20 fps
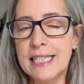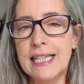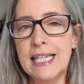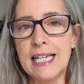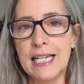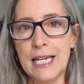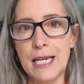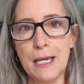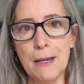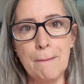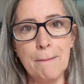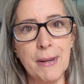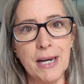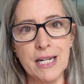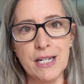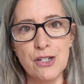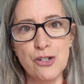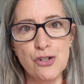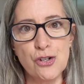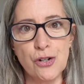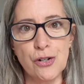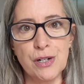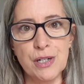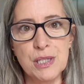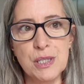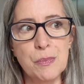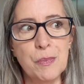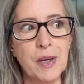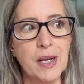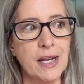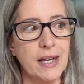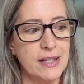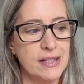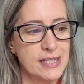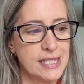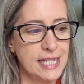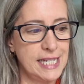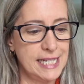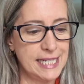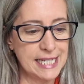thinking my insurance,
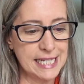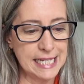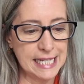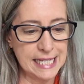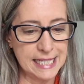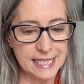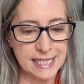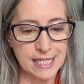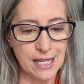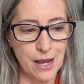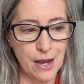because it is,